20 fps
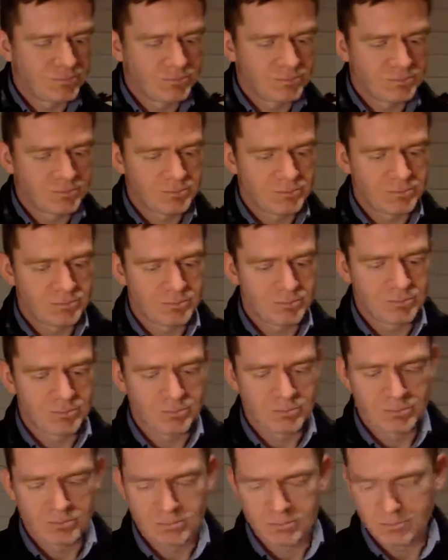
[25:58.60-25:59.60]

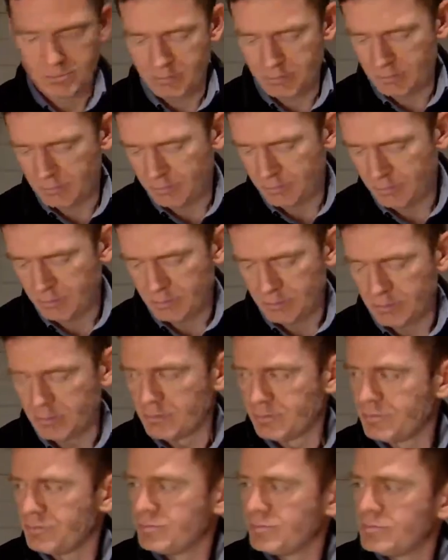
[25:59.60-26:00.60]

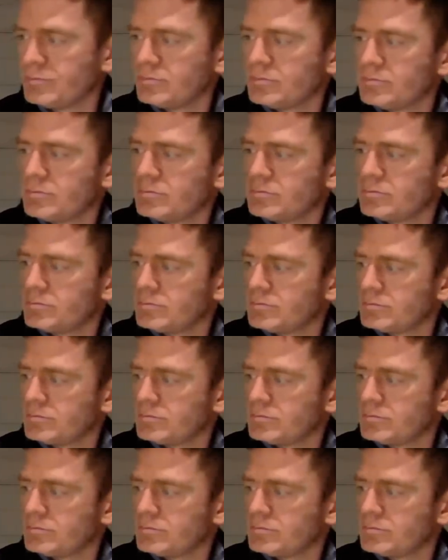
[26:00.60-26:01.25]
(silent)